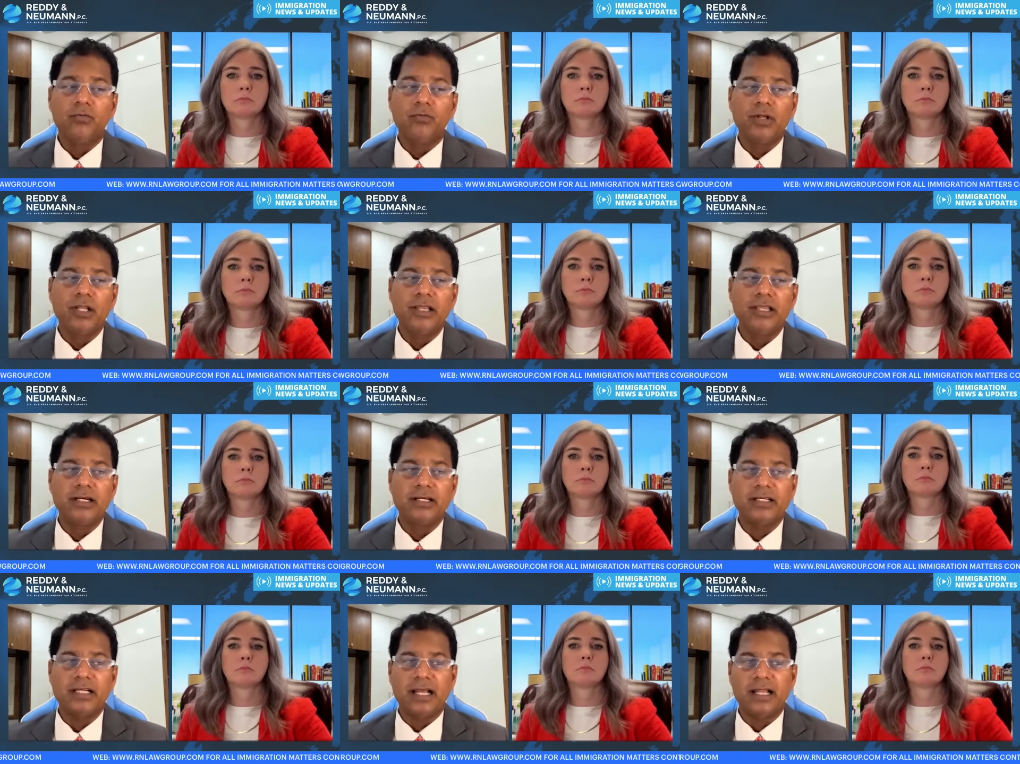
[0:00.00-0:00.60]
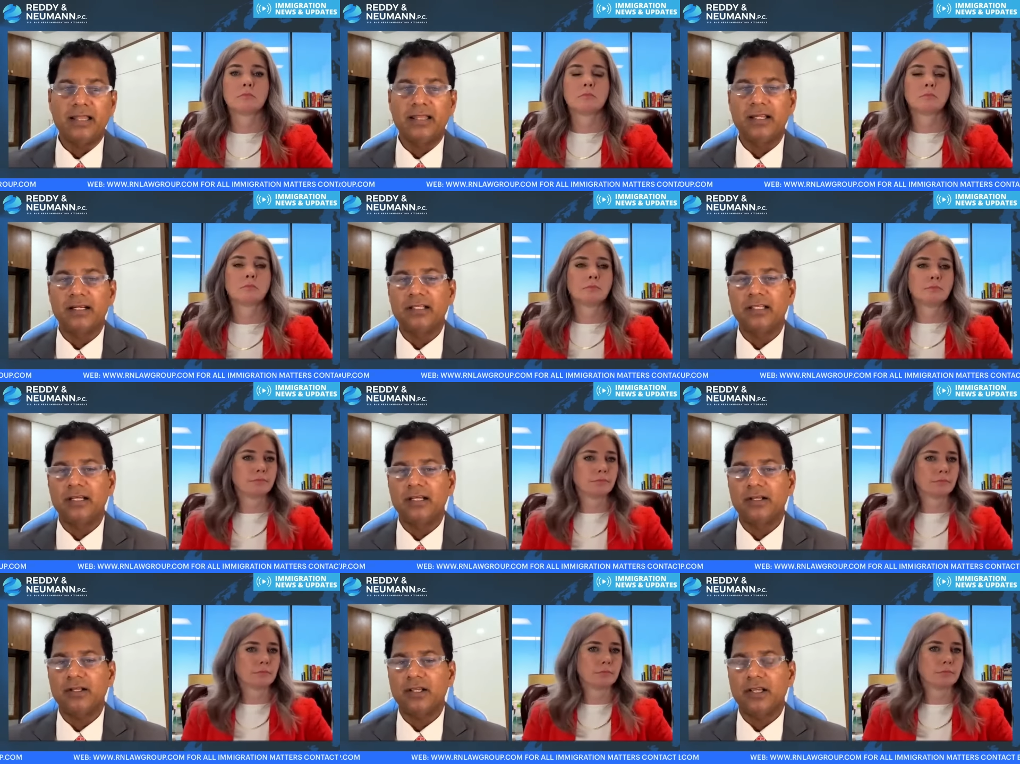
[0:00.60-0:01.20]
Speaker 1: will they tell
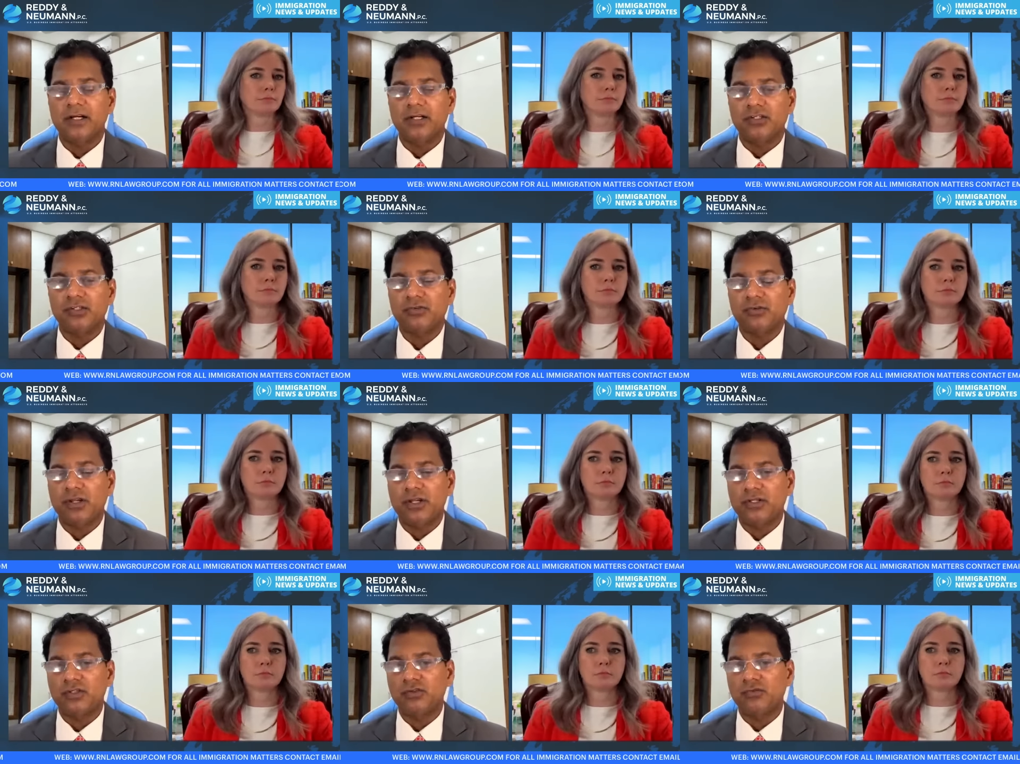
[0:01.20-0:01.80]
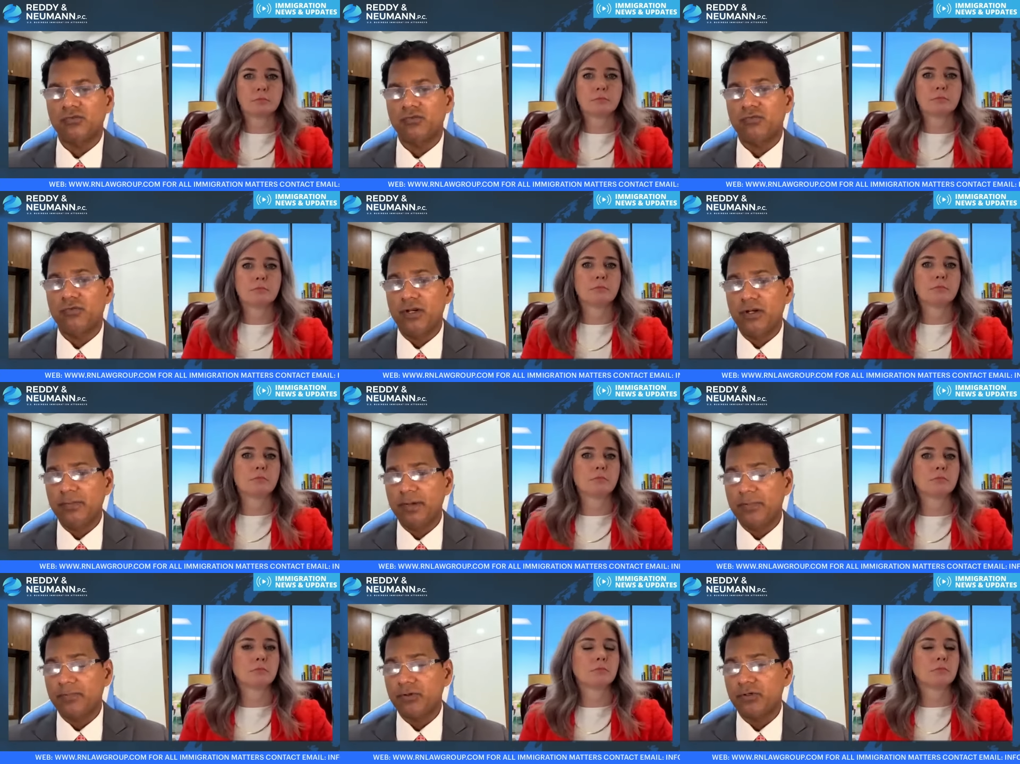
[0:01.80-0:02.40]
that the kids' age
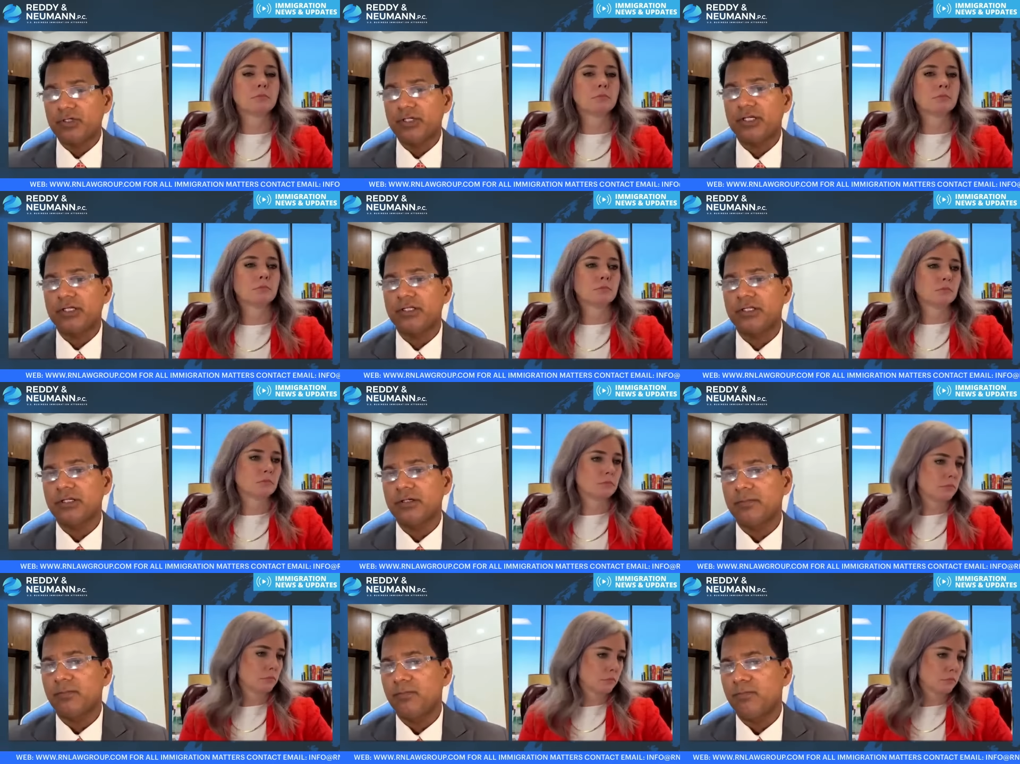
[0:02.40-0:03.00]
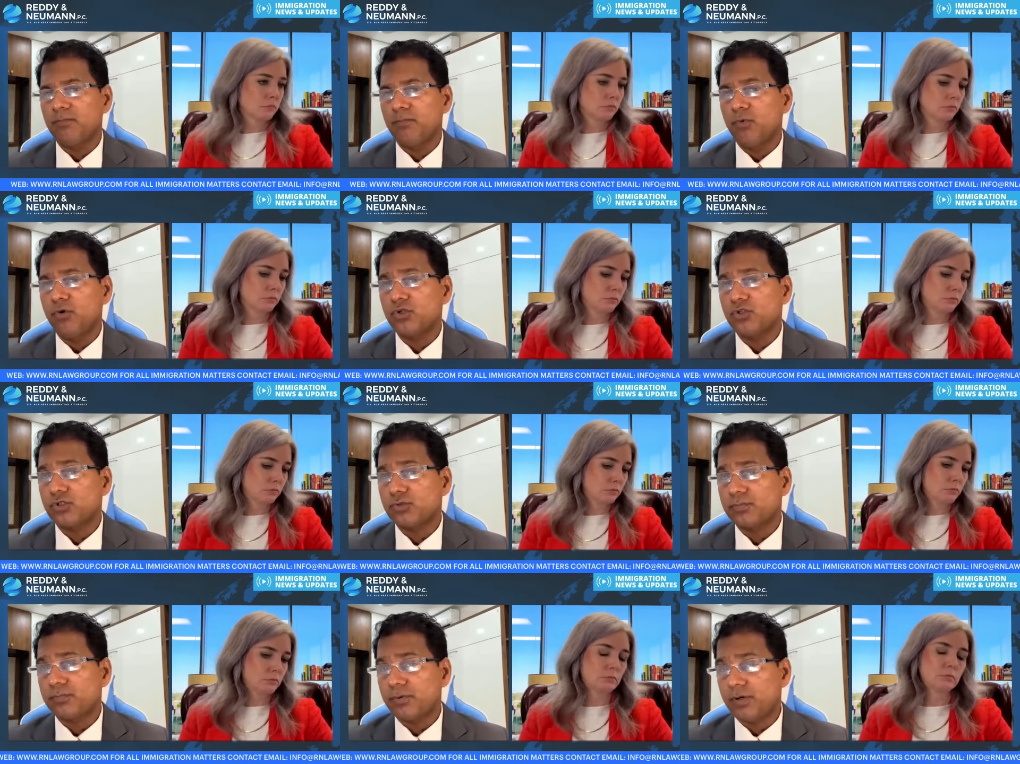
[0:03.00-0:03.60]
will be protected?
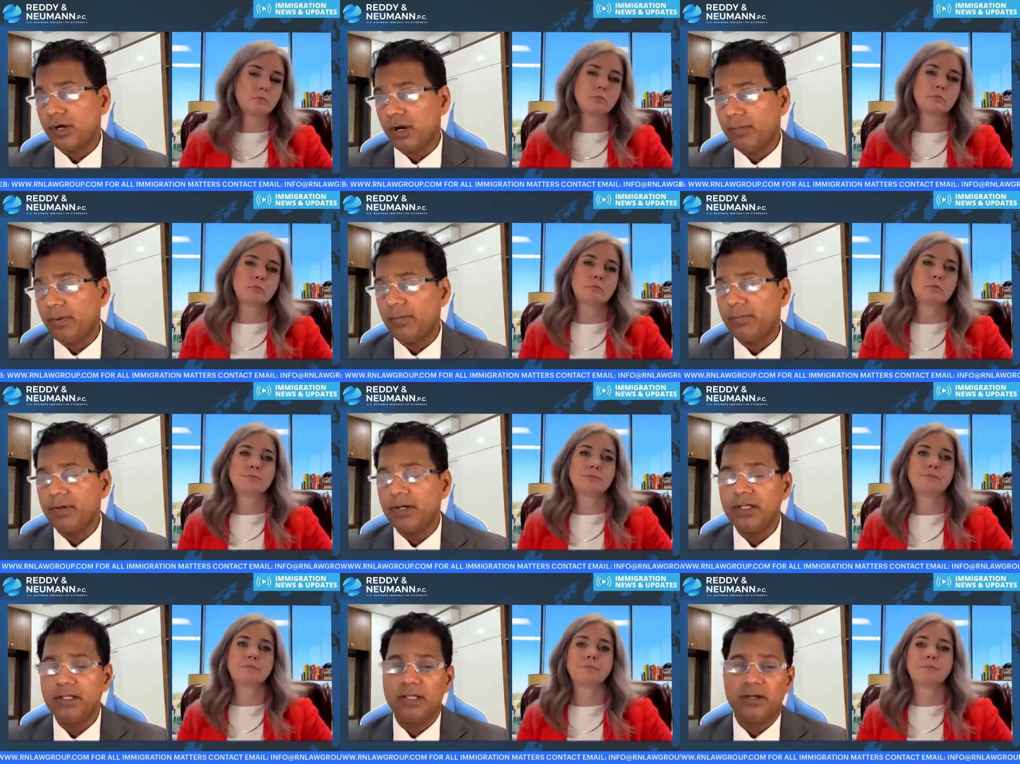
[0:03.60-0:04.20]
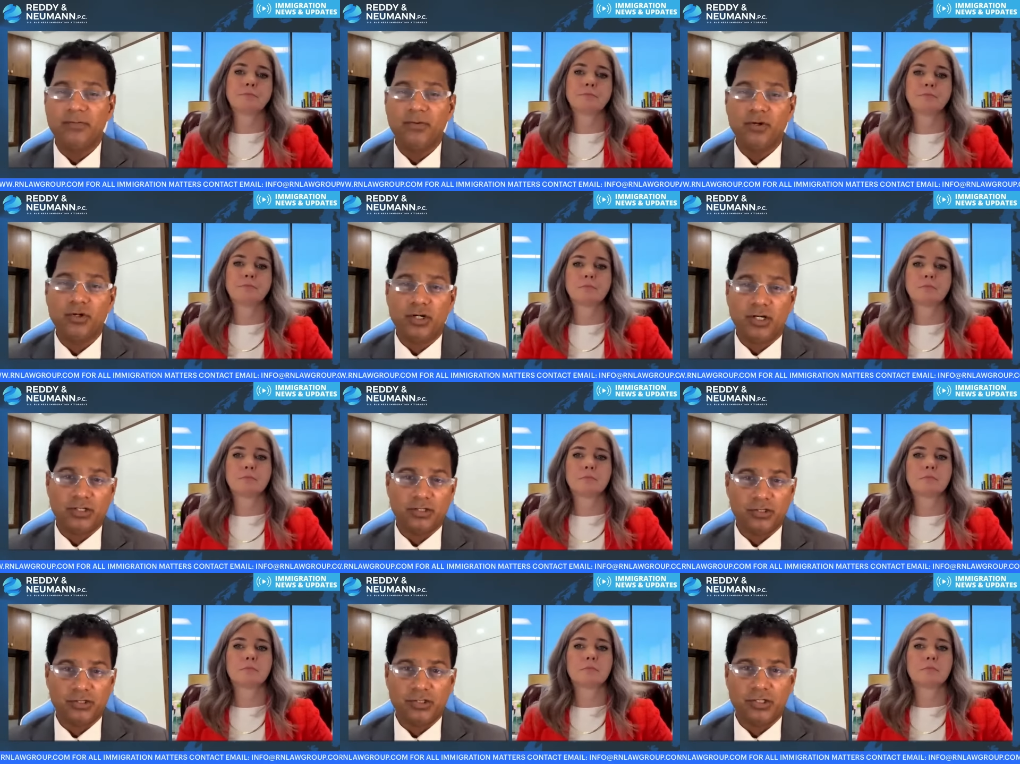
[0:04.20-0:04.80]
Most probably they
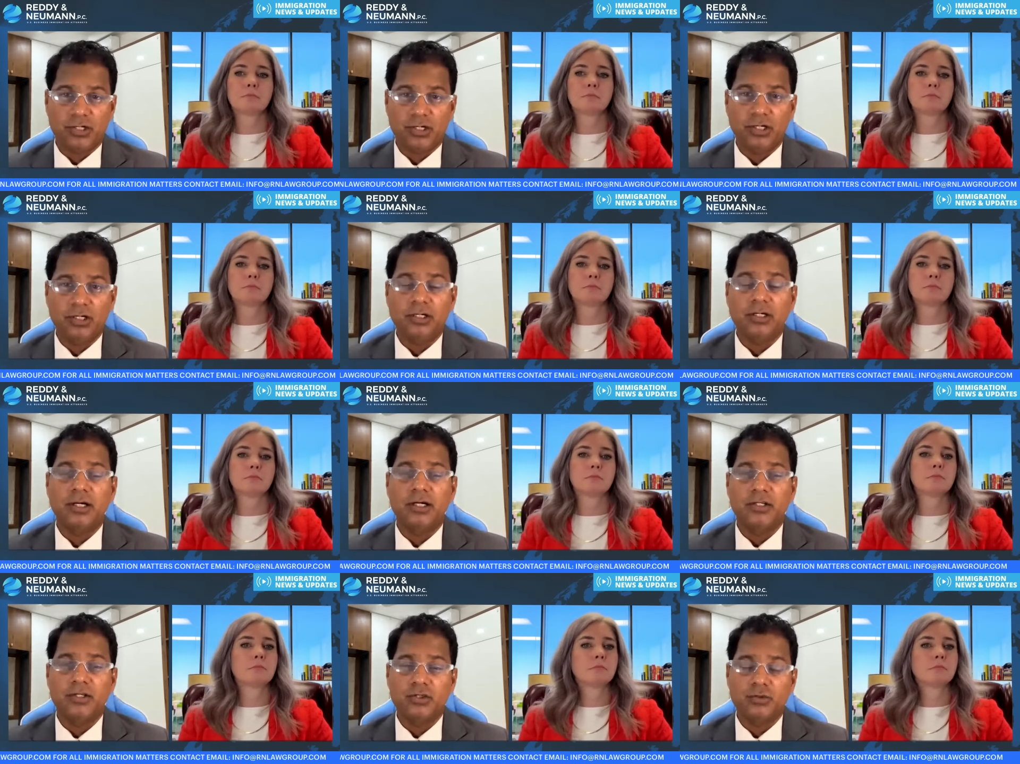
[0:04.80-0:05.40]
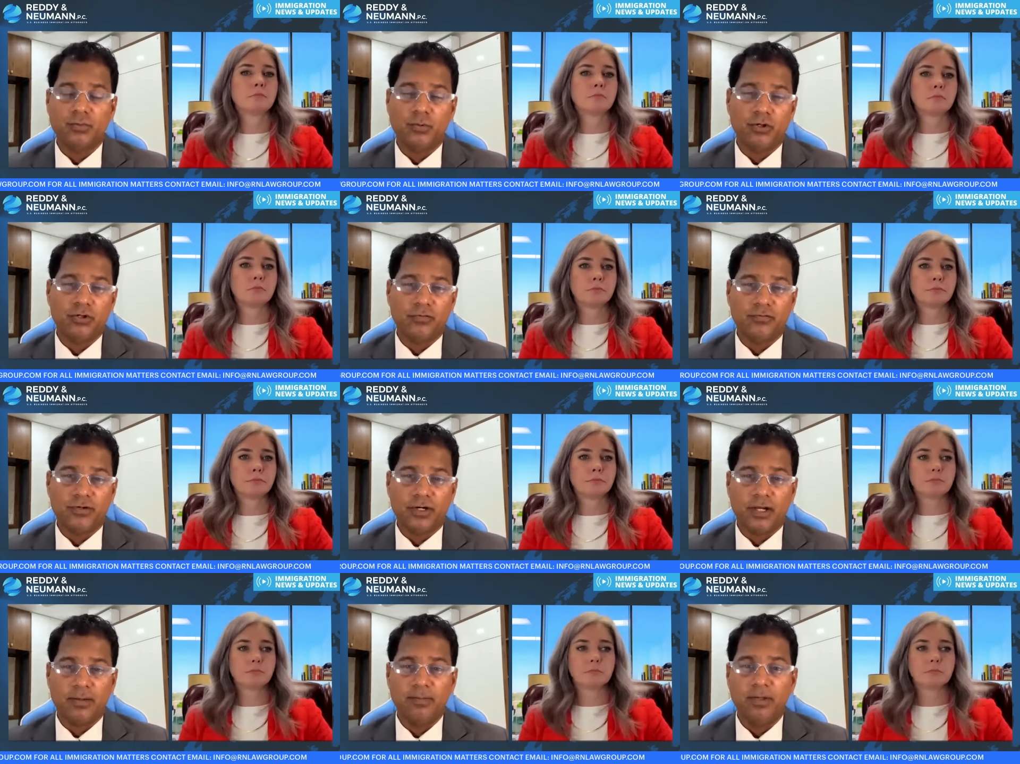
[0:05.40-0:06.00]
would consider it at this point
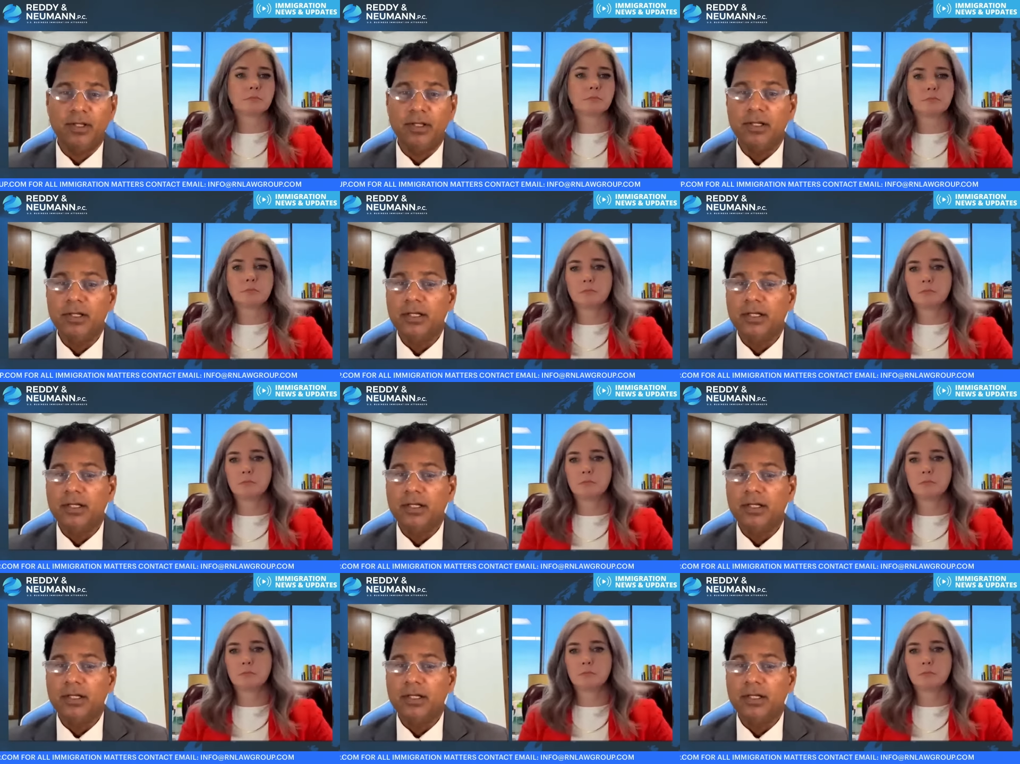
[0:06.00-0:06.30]
of time.